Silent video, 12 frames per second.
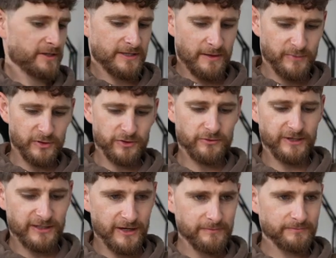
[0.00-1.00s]
because that book's
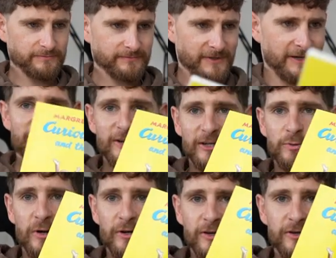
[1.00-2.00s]
already done. The next
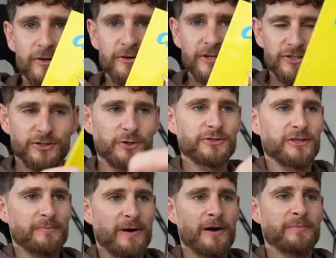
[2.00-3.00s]
one, Curious George
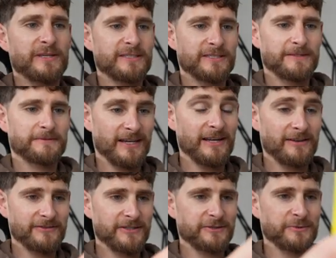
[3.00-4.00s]
and the Puppies. He
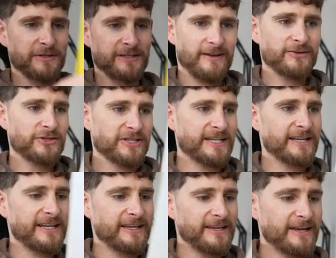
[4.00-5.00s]
loves this one.
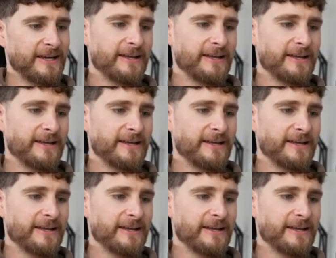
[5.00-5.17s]
Interestingly,